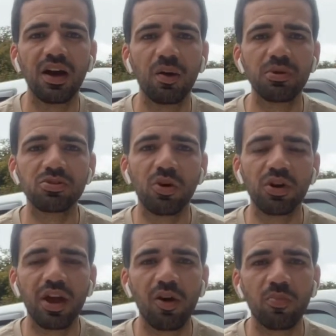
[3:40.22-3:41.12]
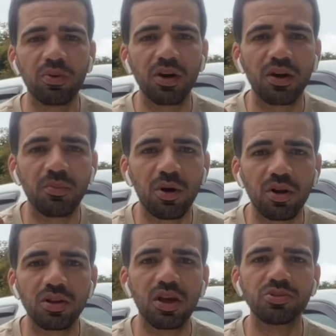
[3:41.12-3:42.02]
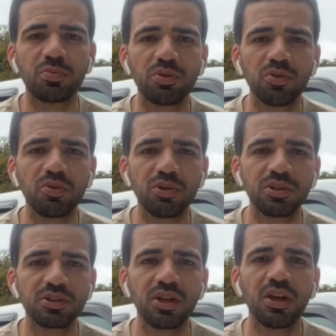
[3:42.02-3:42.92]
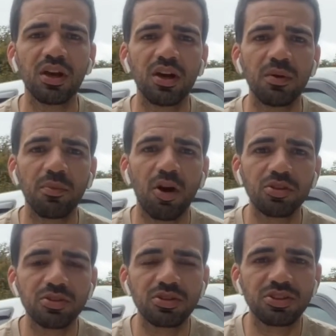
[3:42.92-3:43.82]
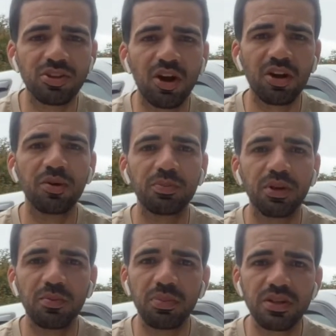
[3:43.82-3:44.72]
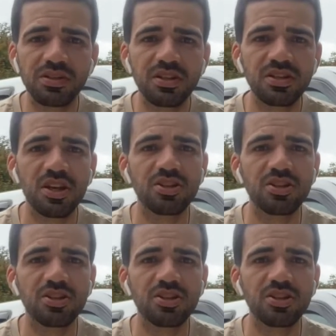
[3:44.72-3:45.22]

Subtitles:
is going to help early entrepreneurs also start up their business,